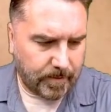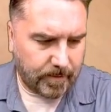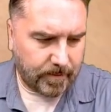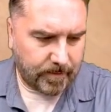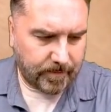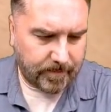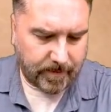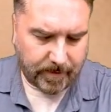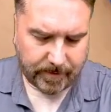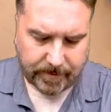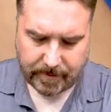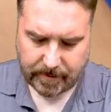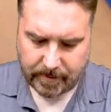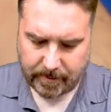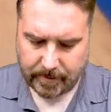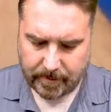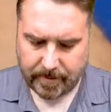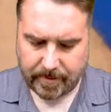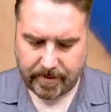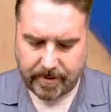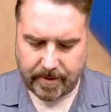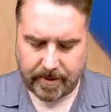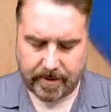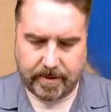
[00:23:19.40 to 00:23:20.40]
Felt a little
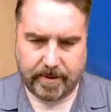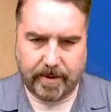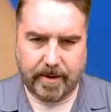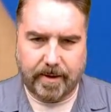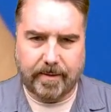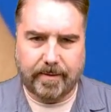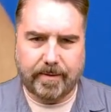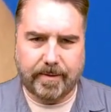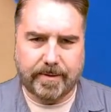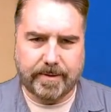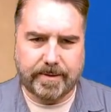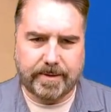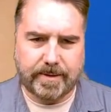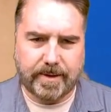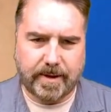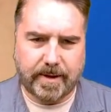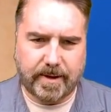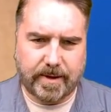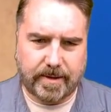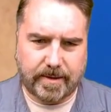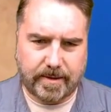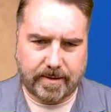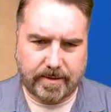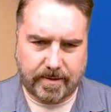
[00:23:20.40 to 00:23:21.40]
thick there for a
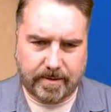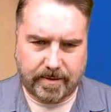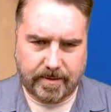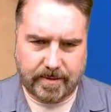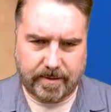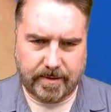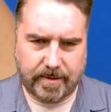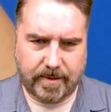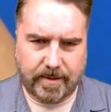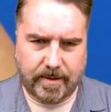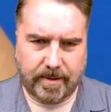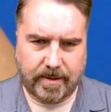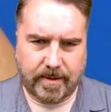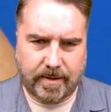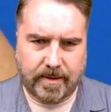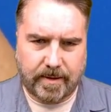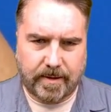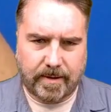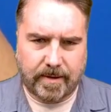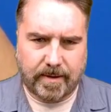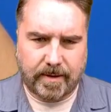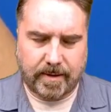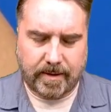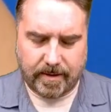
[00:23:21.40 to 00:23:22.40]
second.
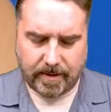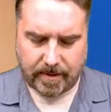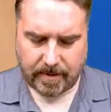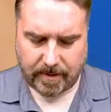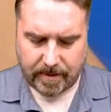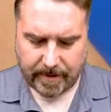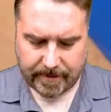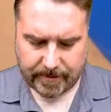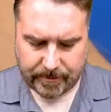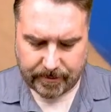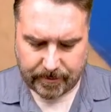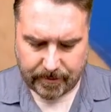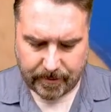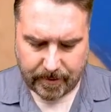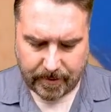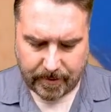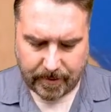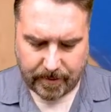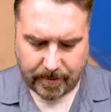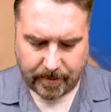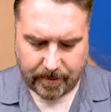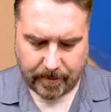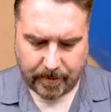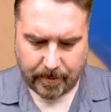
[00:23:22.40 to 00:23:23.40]

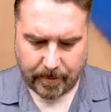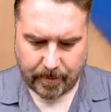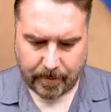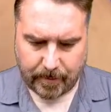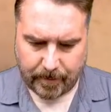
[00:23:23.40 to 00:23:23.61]
Electro.